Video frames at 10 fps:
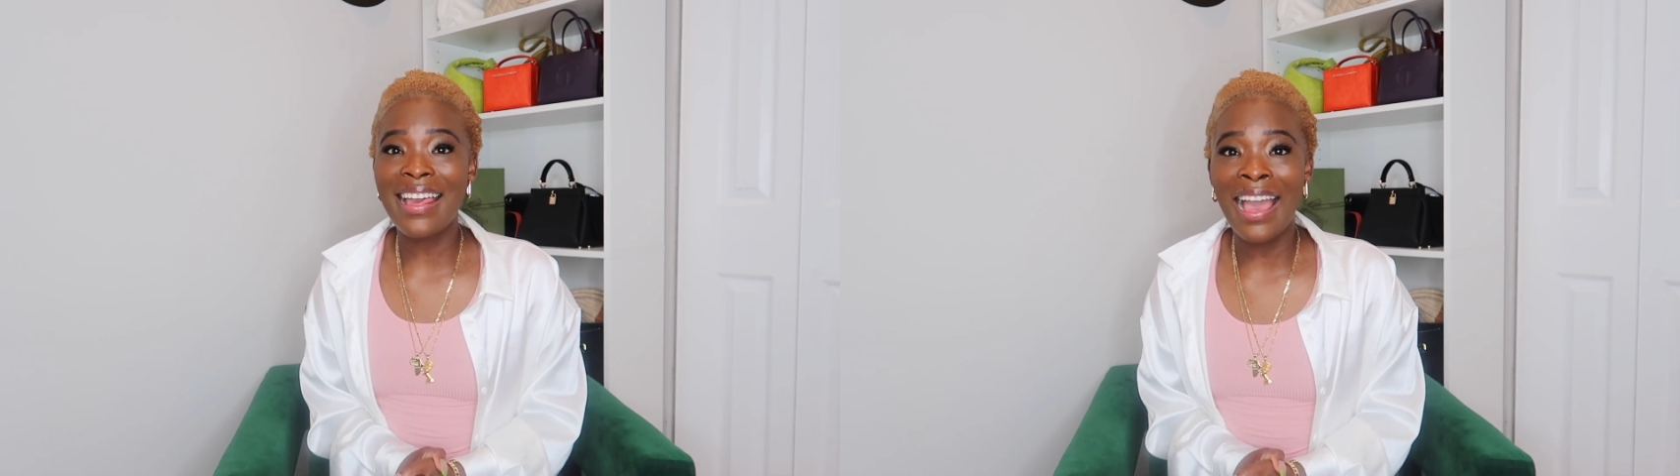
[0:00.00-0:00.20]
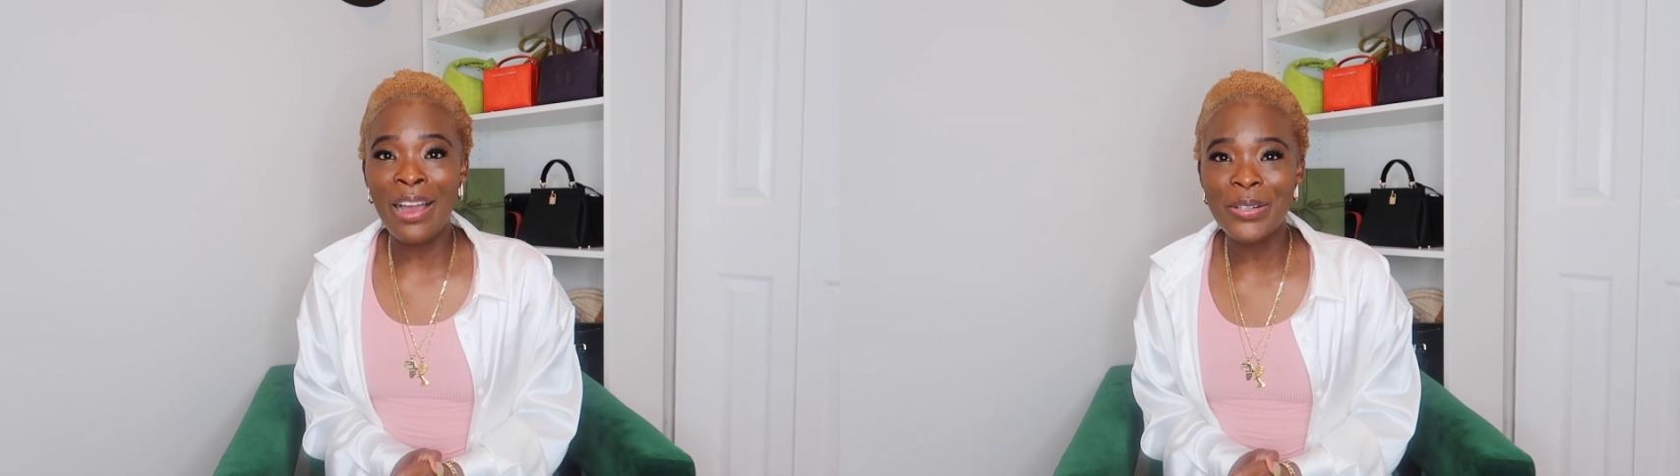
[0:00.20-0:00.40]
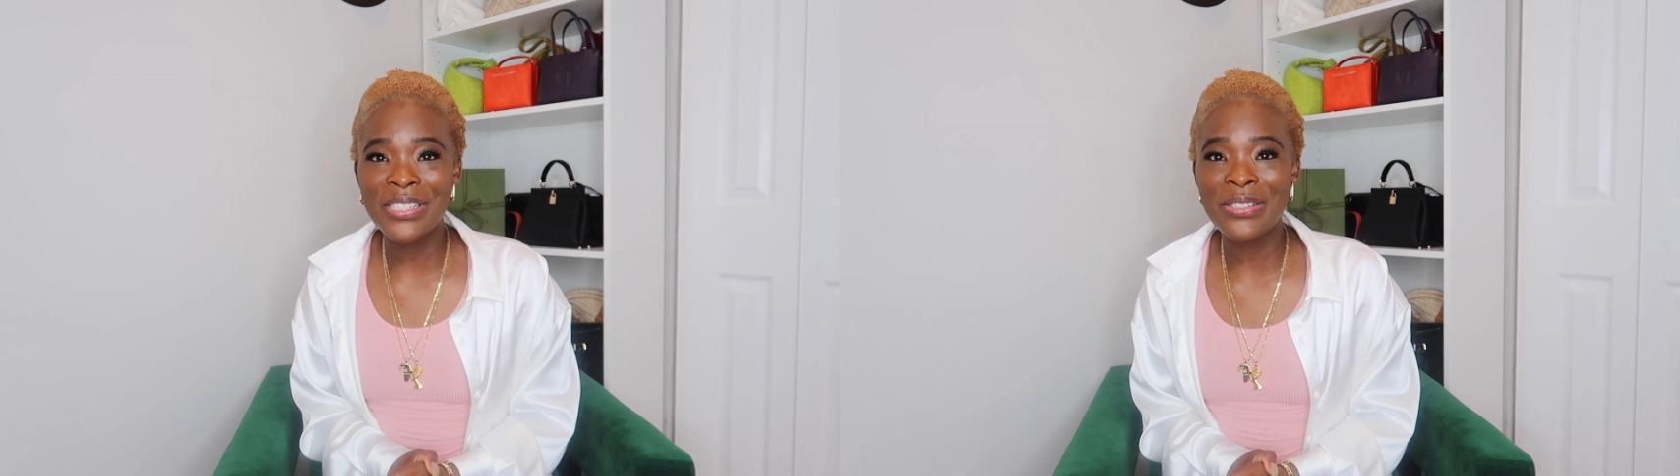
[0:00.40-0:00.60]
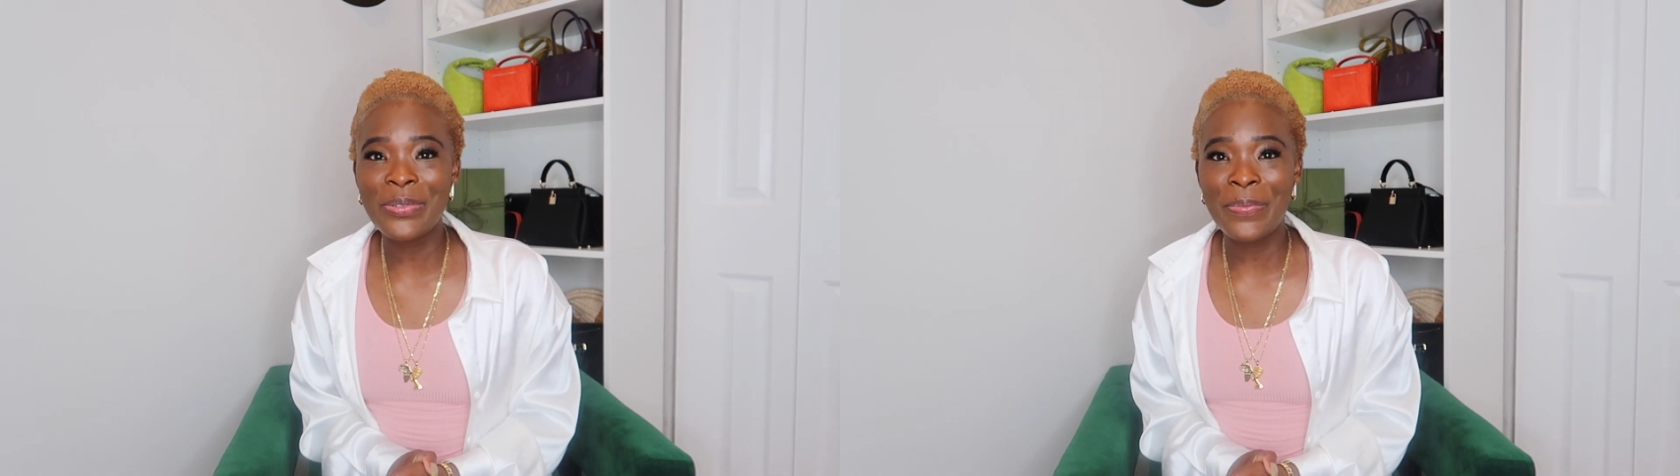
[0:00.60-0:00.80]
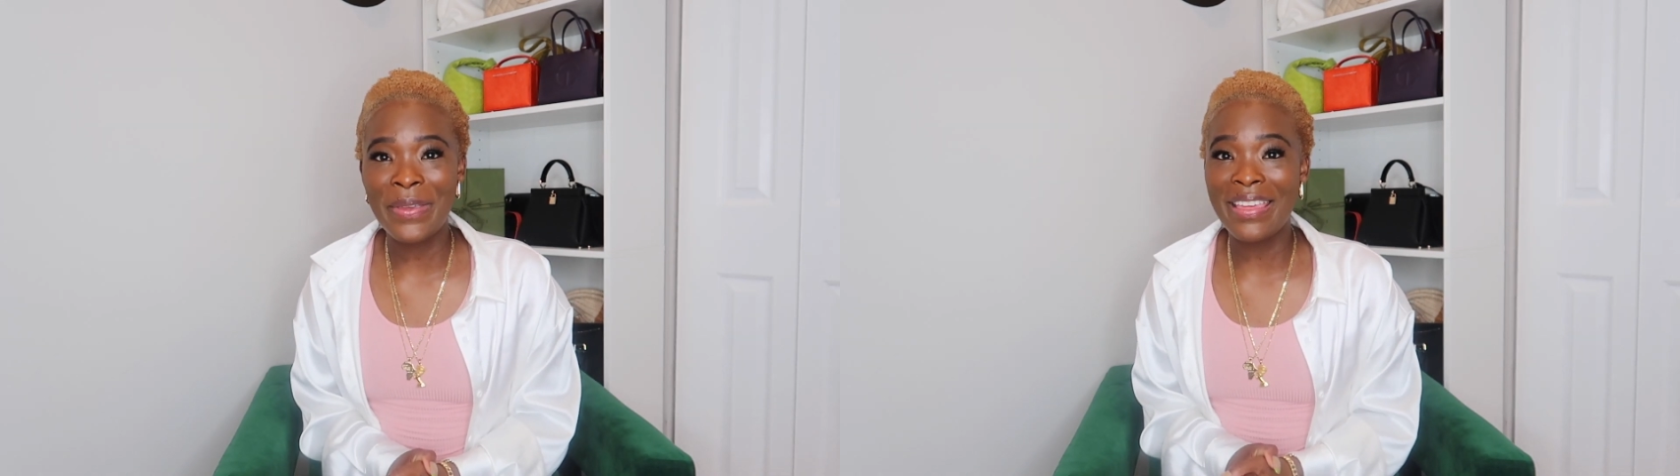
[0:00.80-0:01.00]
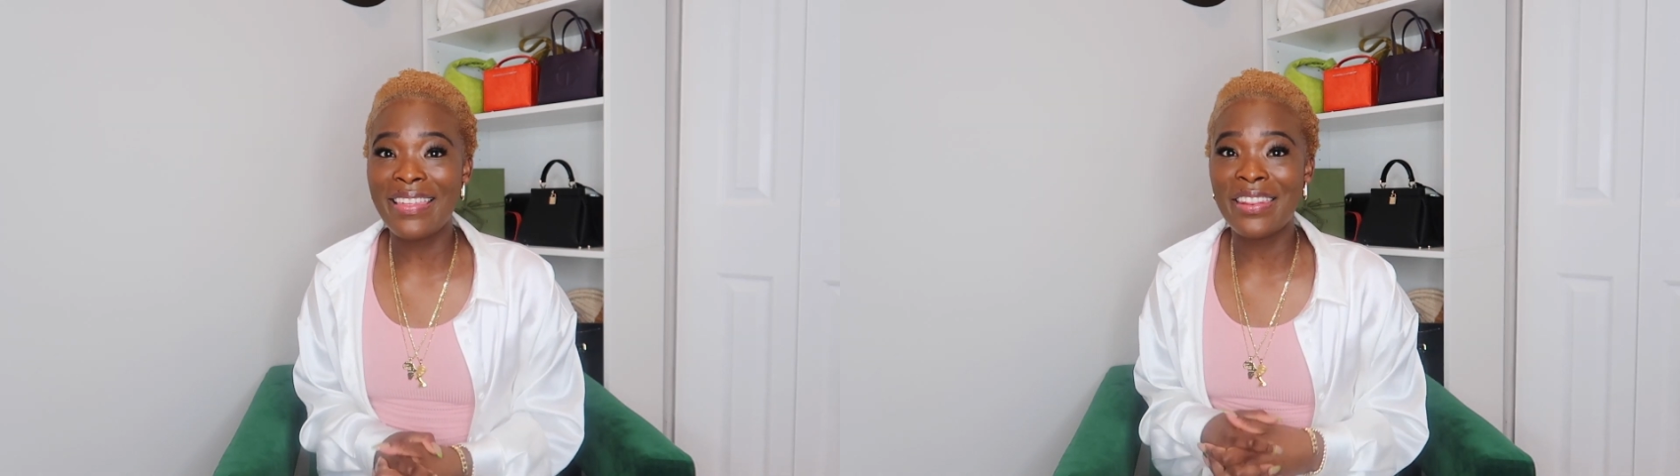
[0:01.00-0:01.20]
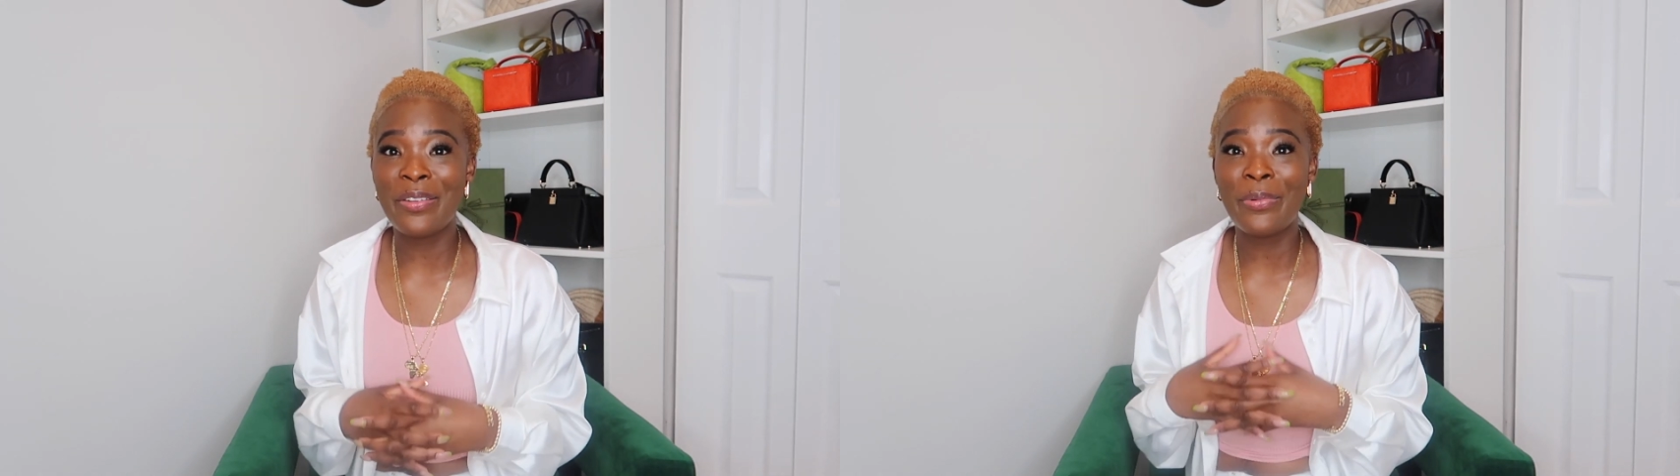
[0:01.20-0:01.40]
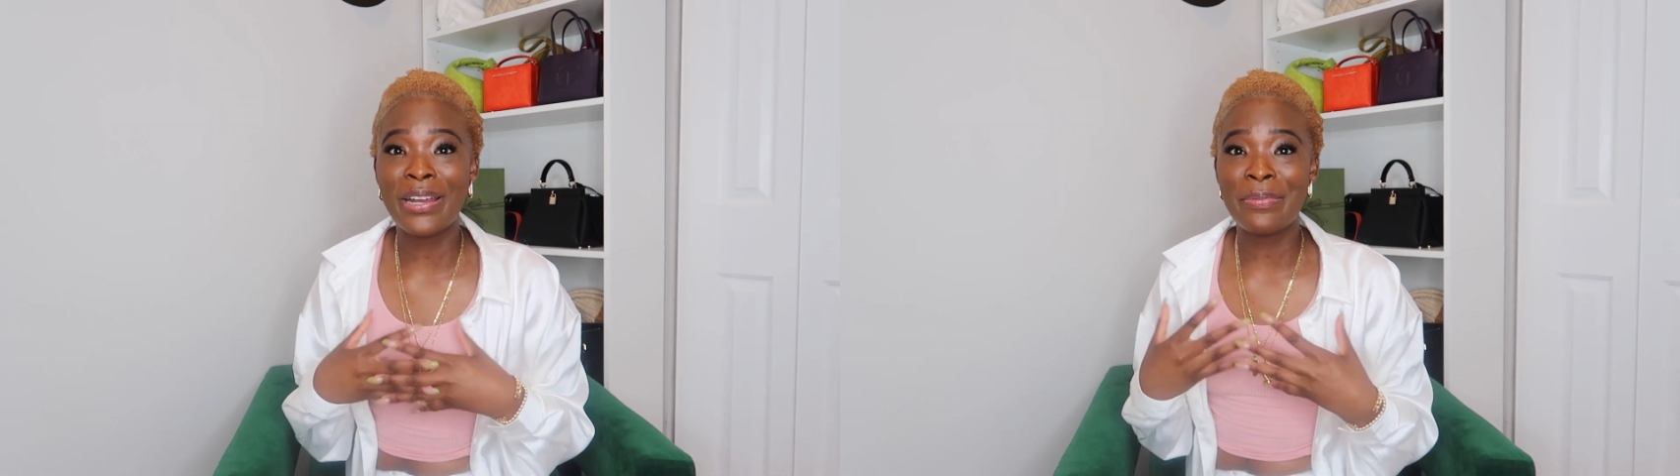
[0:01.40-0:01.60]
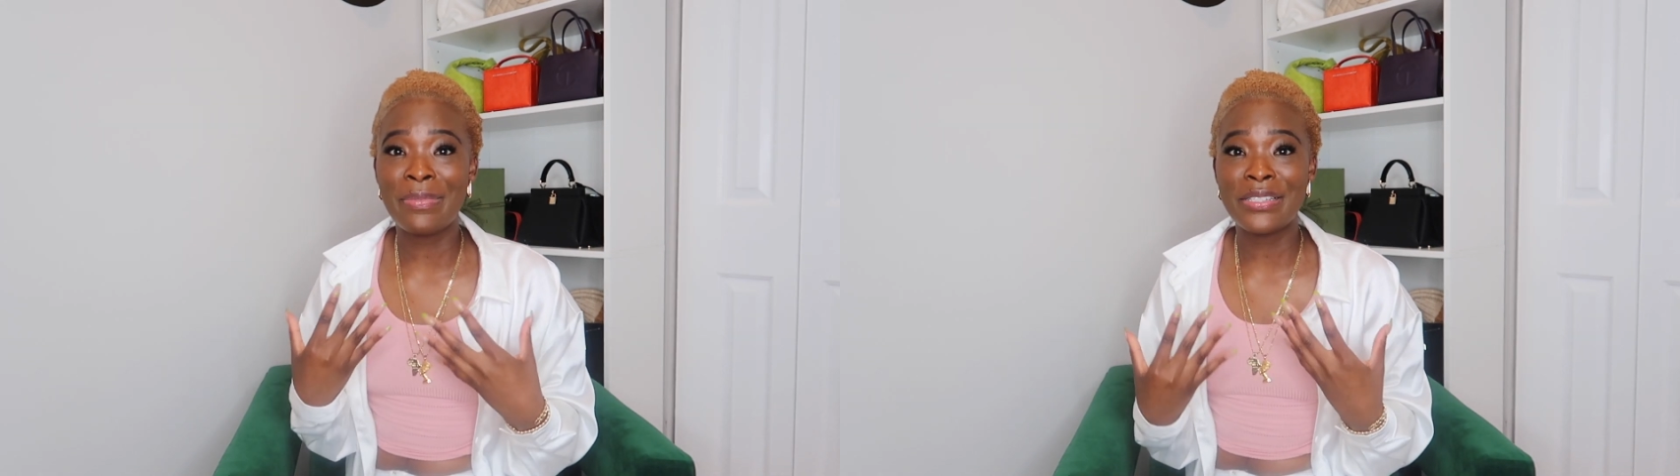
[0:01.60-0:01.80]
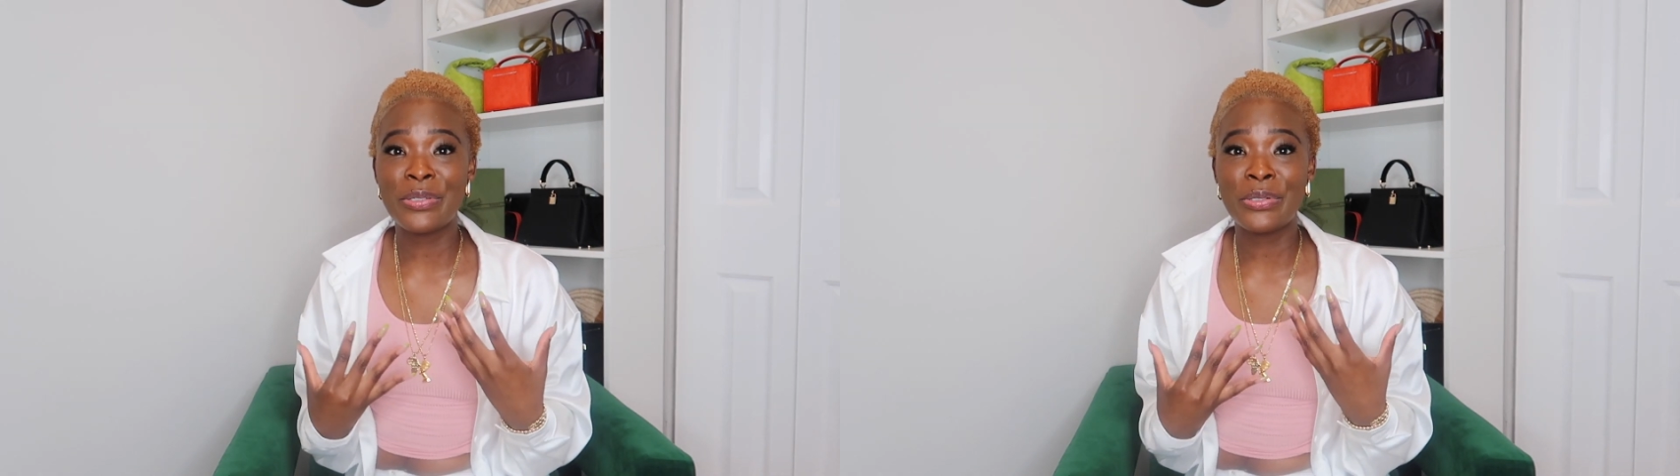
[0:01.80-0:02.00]
out to me that they want
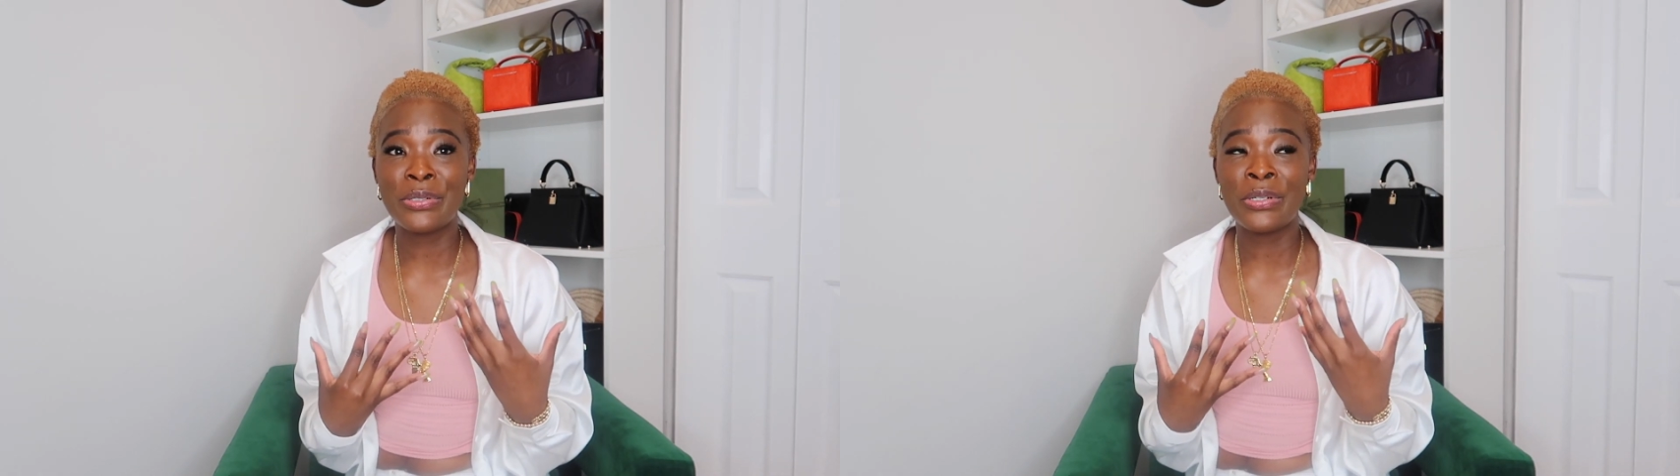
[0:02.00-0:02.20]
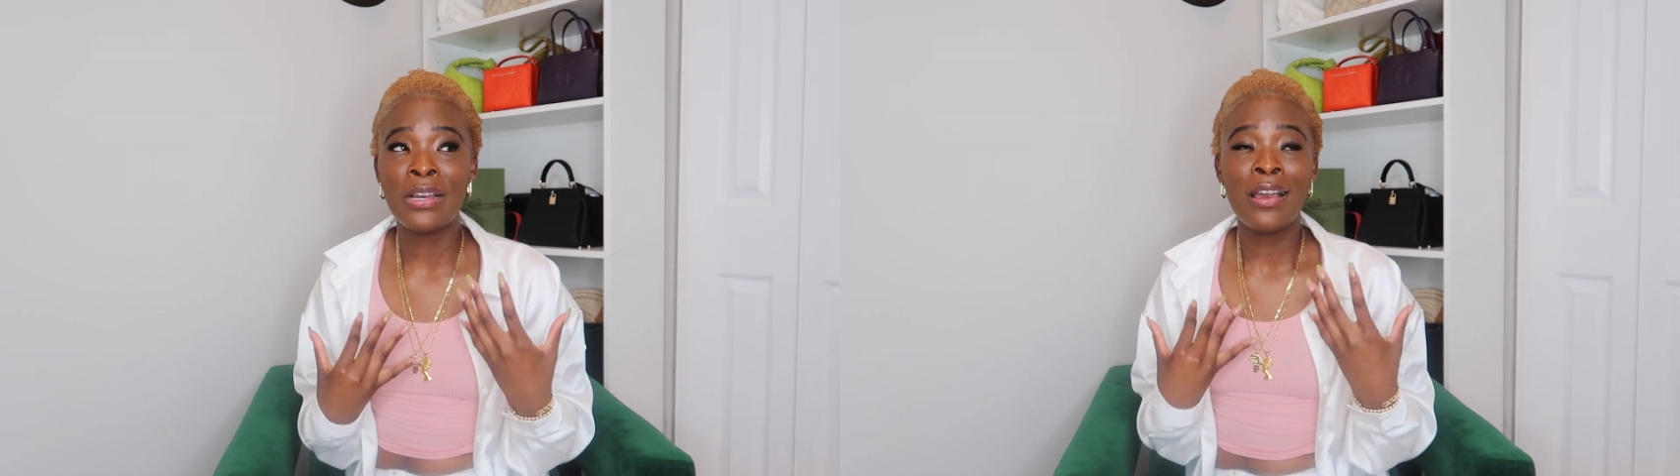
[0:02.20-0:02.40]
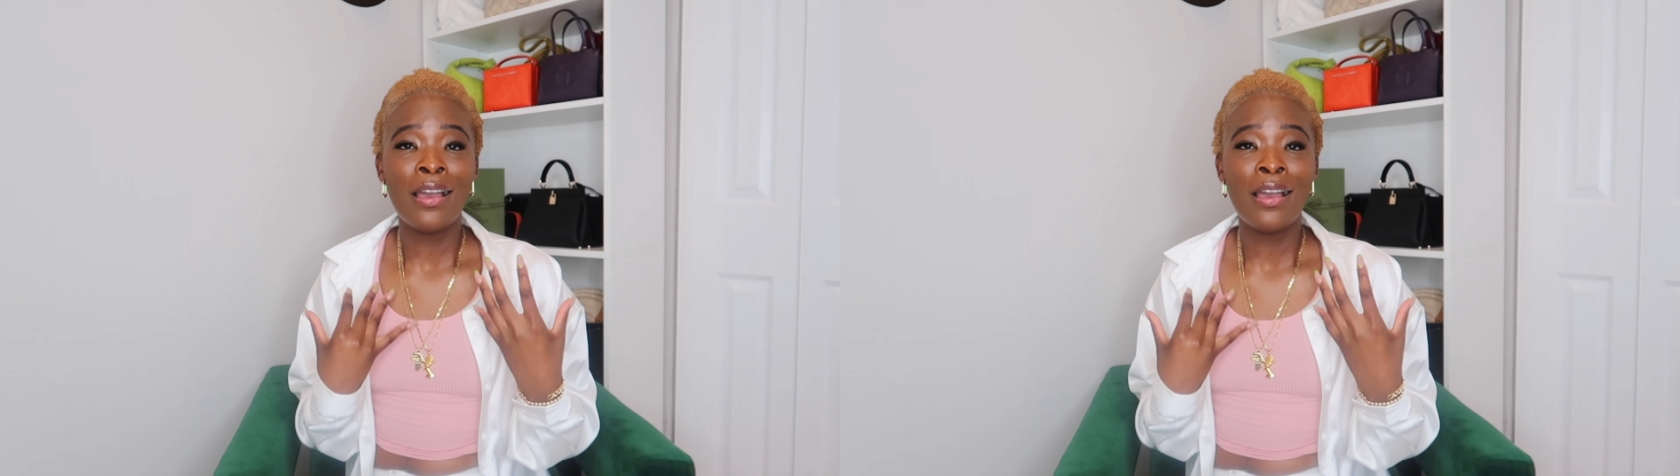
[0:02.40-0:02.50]
me to